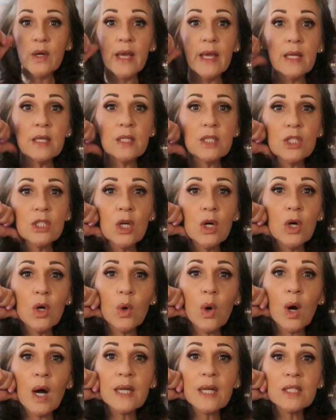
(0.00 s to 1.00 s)
so
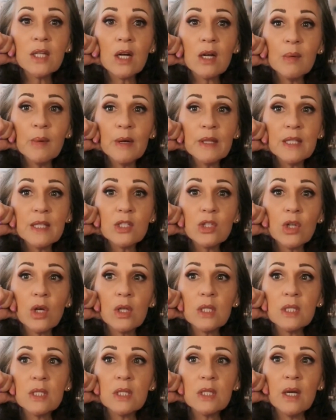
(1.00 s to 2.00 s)
I talk about this all
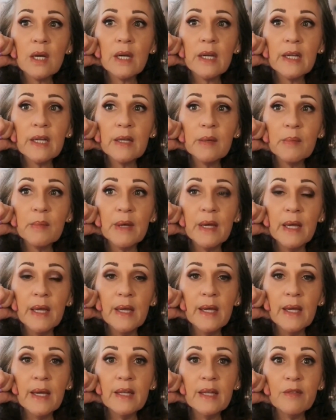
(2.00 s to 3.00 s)
the time.
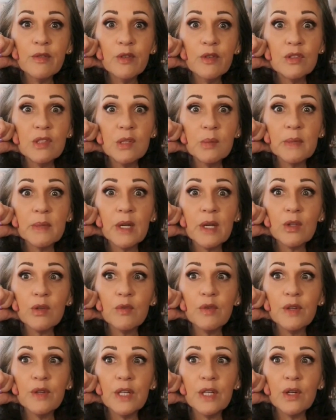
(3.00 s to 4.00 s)
And if you see my other
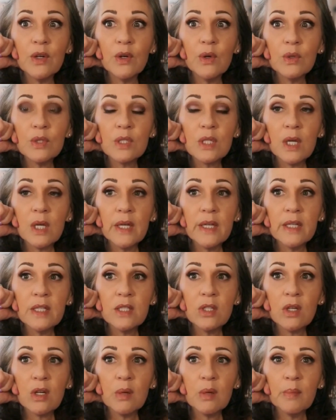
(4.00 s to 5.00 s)
videos, I
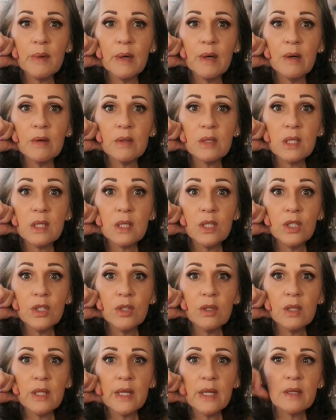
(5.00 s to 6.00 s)
talk about,
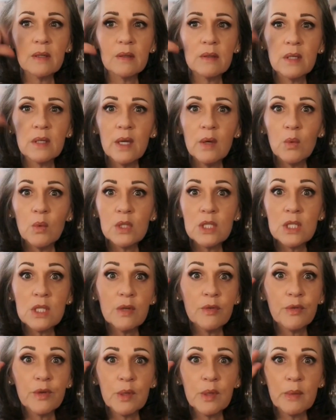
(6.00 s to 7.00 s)
like, okay, what's
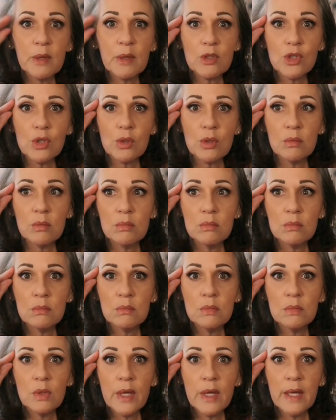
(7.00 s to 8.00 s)
different about you?
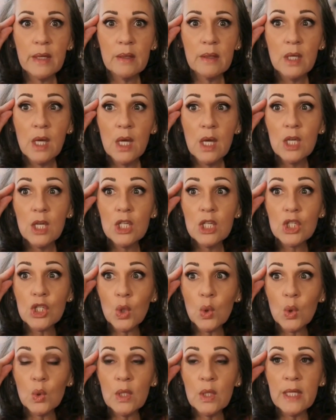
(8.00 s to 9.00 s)
Okay, so
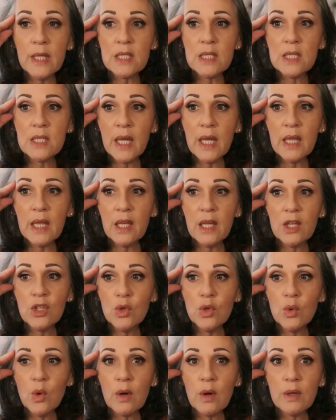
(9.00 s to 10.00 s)
let's say that
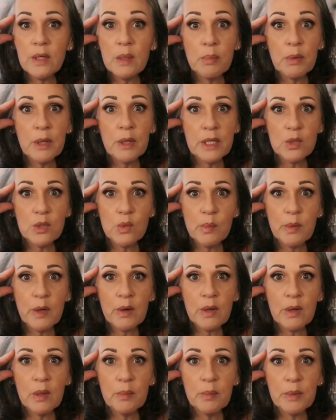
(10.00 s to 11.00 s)
you are an appliance repair
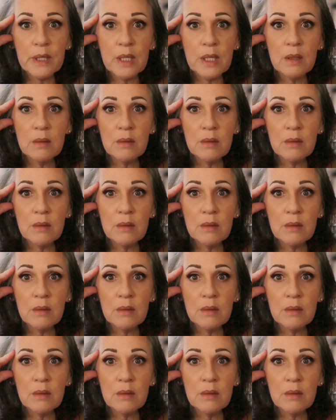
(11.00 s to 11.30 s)
company.